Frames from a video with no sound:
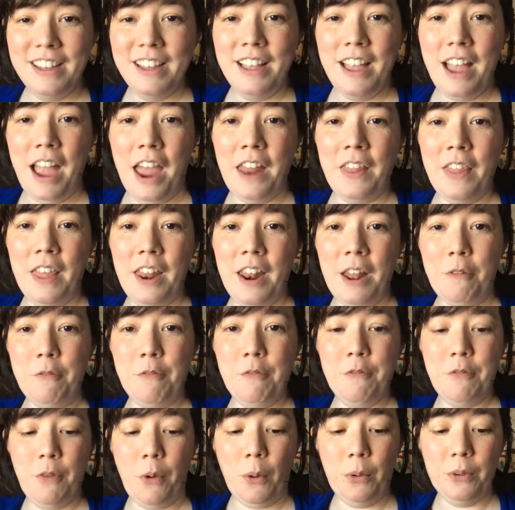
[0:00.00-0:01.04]
and then I
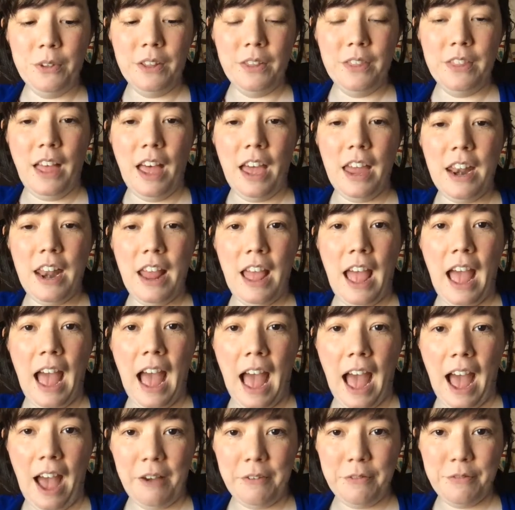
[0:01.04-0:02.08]
folded that
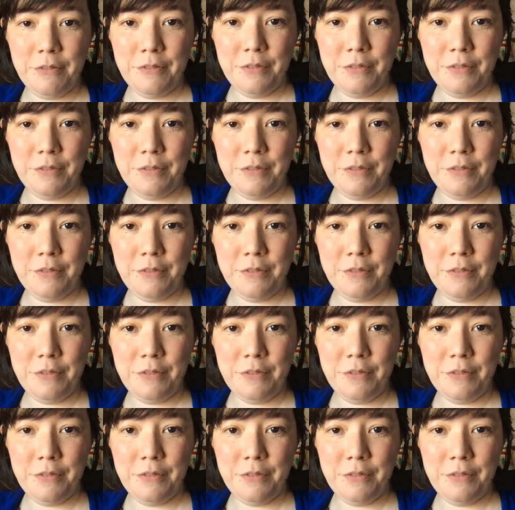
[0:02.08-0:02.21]
half